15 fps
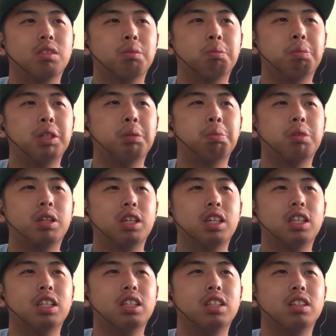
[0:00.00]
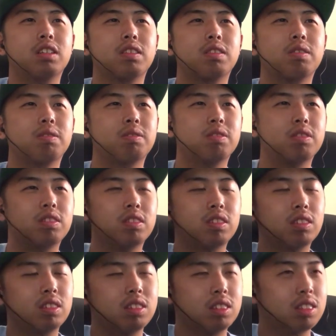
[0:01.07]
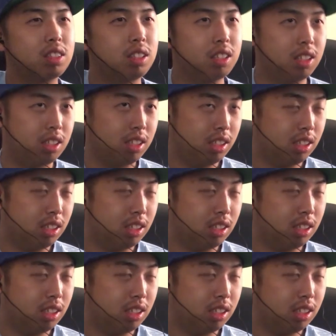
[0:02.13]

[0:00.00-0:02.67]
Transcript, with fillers: Big brain! I'm free! I'm